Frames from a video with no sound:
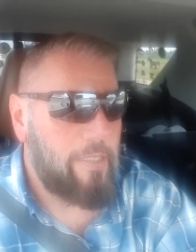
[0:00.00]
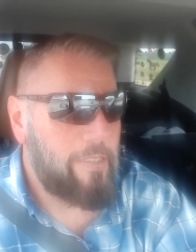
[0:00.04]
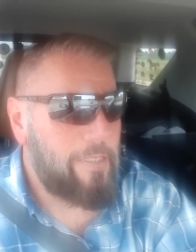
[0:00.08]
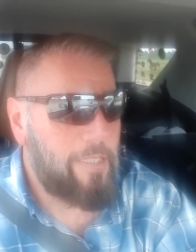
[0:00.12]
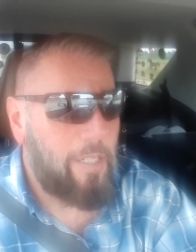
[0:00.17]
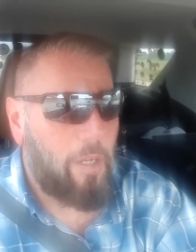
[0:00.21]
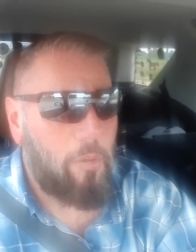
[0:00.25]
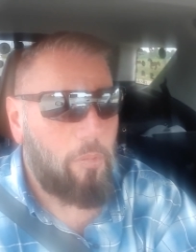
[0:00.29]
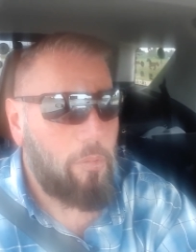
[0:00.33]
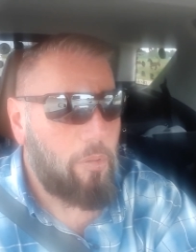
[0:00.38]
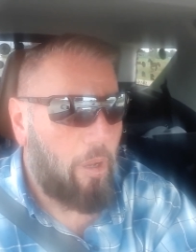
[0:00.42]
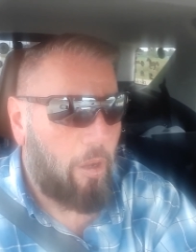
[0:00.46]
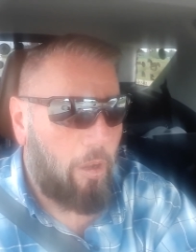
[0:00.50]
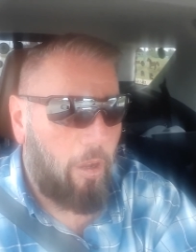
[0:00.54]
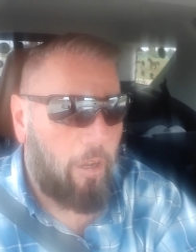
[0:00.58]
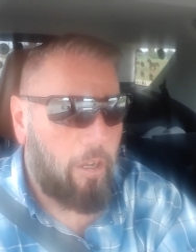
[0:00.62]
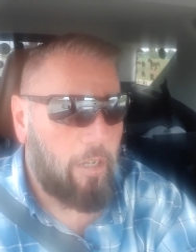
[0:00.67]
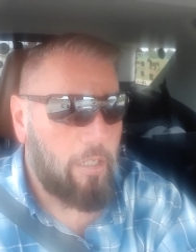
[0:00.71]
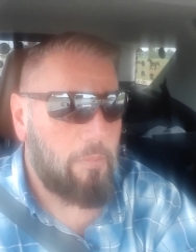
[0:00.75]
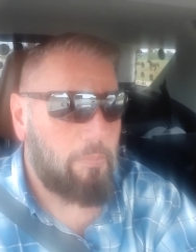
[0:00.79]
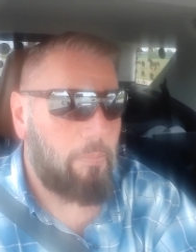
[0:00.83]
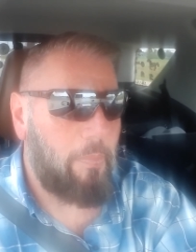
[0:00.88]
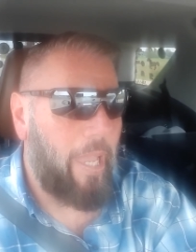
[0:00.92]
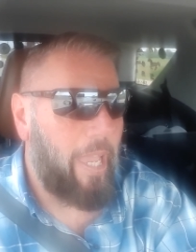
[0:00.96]
don't
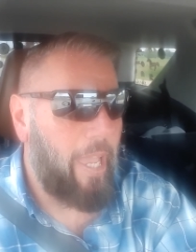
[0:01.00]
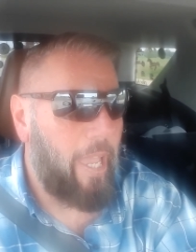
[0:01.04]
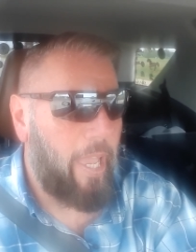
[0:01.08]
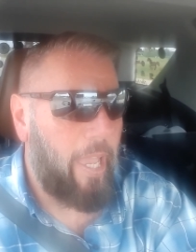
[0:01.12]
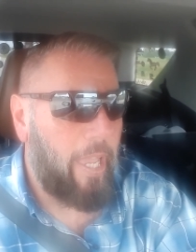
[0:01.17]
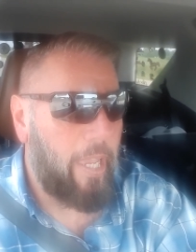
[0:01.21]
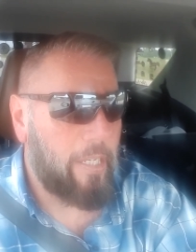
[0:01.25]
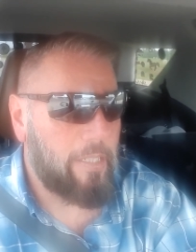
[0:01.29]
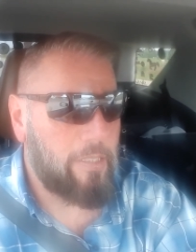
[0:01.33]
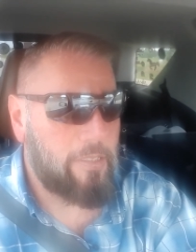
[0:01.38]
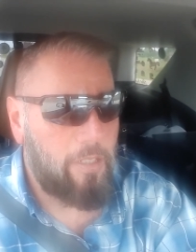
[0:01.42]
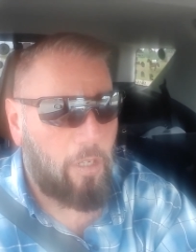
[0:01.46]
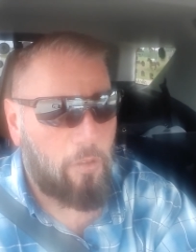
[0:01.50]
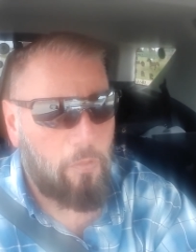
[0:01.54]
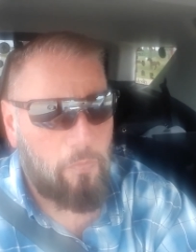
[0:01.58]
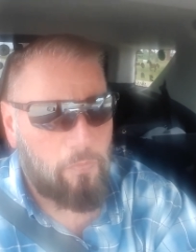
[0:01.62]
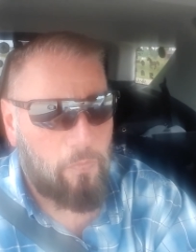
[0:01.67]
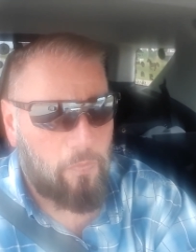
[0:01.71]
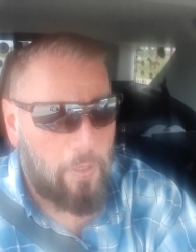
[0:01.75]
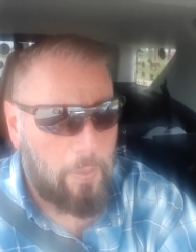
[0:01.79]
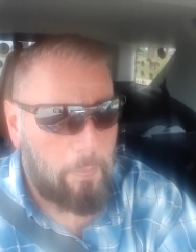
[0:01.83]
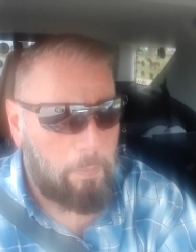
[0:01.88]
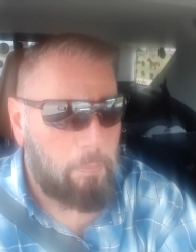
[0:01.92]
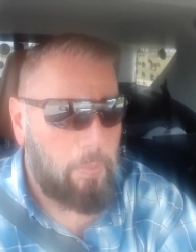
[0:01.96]
honk back,
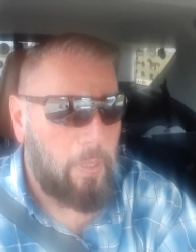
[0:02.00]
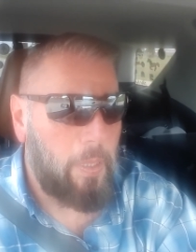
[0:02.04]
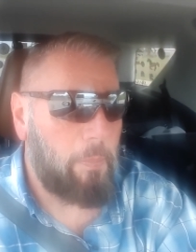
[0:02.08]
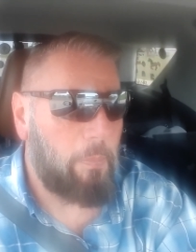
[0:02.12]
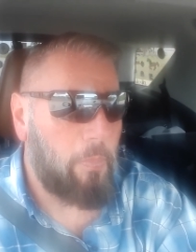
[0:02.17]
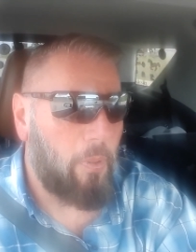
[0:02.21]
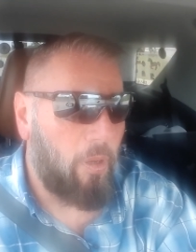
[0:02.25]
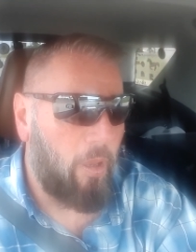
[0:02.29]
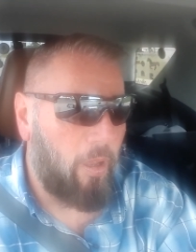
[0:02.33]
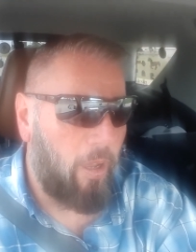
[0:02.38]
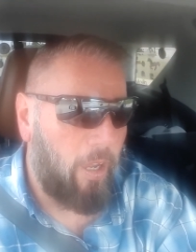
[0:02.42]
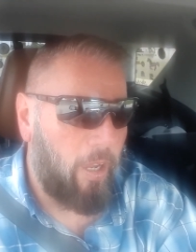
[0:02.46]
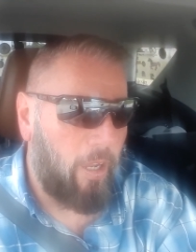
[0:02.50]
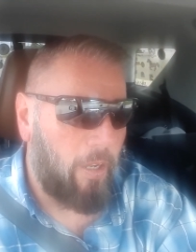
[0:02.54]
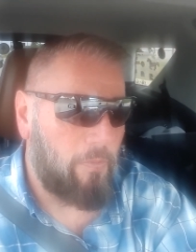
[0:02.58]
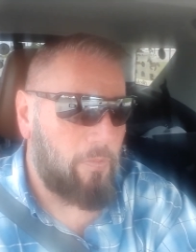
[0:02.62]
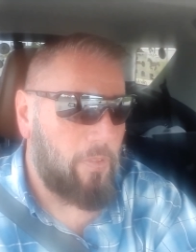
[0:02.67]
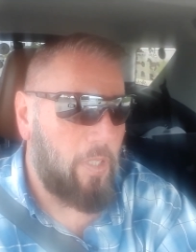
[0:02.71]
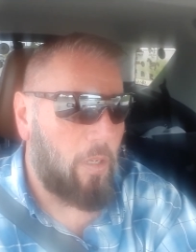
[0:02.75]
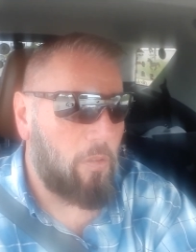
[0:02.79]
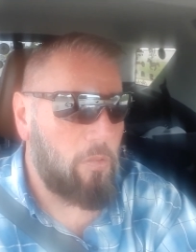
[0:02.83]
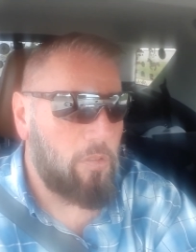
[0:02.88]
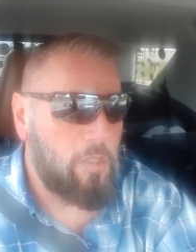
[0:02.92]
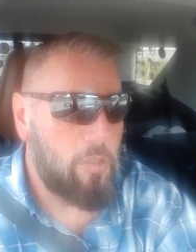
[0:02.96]
don't flip people off,
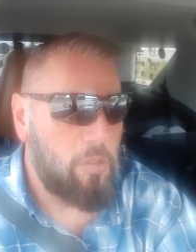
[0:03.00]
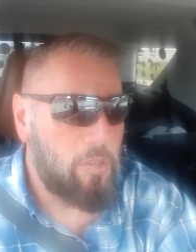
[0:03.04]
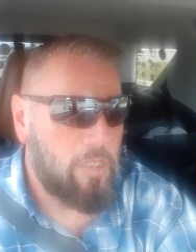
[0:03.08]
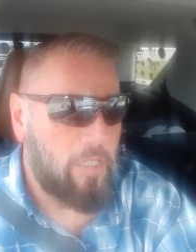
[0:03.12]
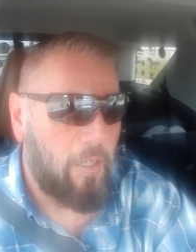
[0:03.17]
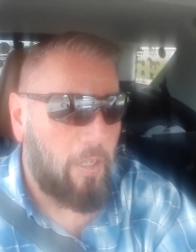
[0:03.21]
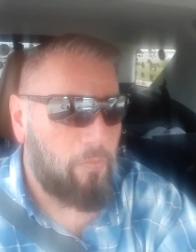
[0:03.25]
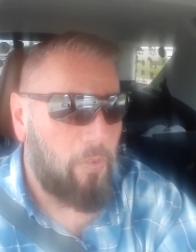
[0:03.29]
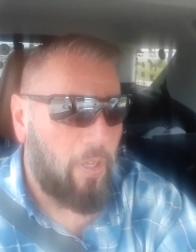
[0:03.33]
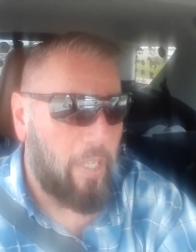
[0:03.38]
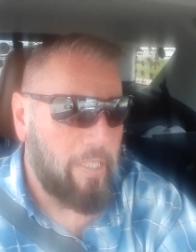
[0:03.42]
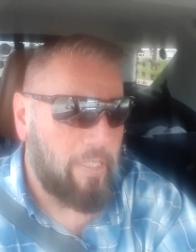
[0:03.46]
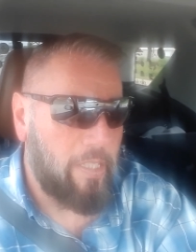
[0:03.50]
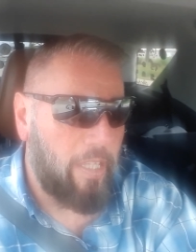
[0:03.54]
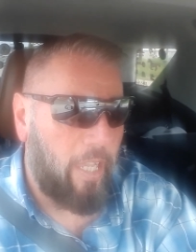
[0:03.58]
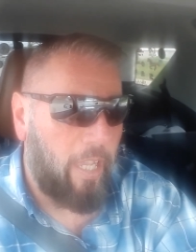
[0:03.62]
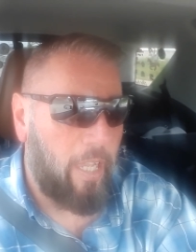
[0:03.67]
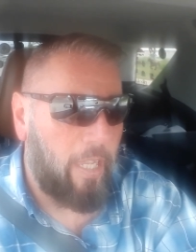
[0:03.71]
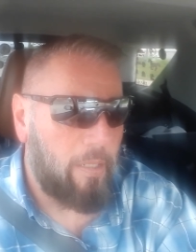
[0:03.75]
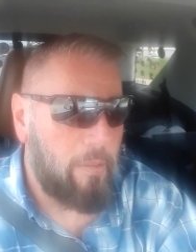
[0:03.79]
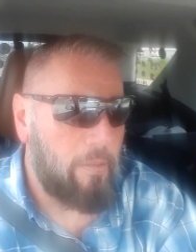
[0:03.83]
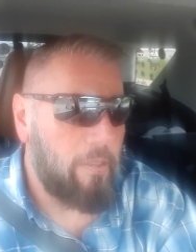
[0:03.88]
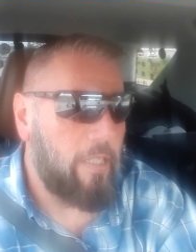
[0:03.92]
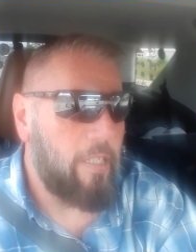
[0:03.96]
don't do stuff like
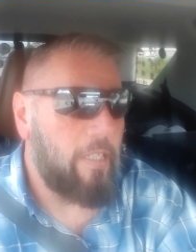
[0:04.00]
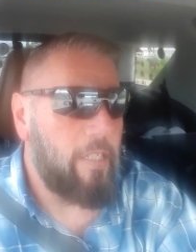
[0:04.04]
that.